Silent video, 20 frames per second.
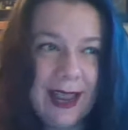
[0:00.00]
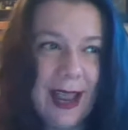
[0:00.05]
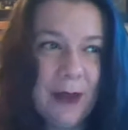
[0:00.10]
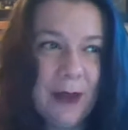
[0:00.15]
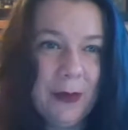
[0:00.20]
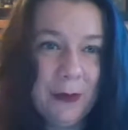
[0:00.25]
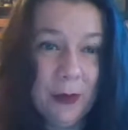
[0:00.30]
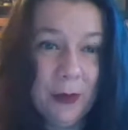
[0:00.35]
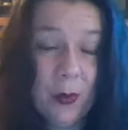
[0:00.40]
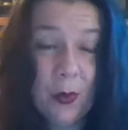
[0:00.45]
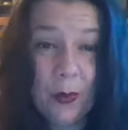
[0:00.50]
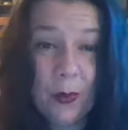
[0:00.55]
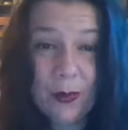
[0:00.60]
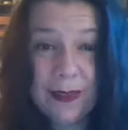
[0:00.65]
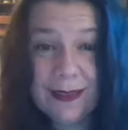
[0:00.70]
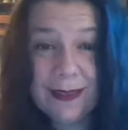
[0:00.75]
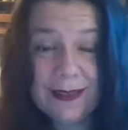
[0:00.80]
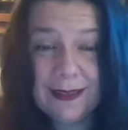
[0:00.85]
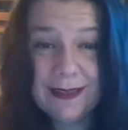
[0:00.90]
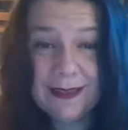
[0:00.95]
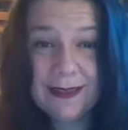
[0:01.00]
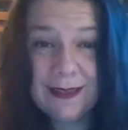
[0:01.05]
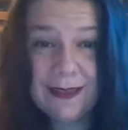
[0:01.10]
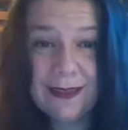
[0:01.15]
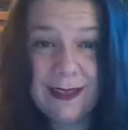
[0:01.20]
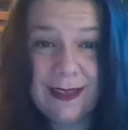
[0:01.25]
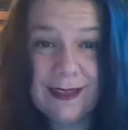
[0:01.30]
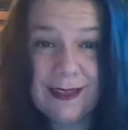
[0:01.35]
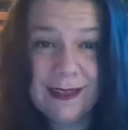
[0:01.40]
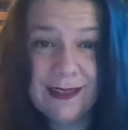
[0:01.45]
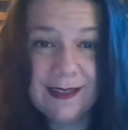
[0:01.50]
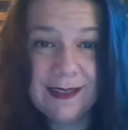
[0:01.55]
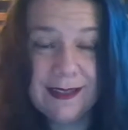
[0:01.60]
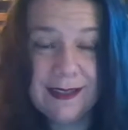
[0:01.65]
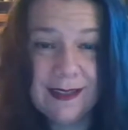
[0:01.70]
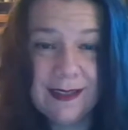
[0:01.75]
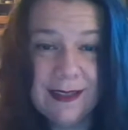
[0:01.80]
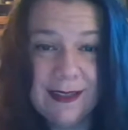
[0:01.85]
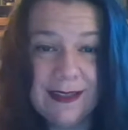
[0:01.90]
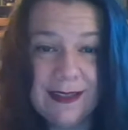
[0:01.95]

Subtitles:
important these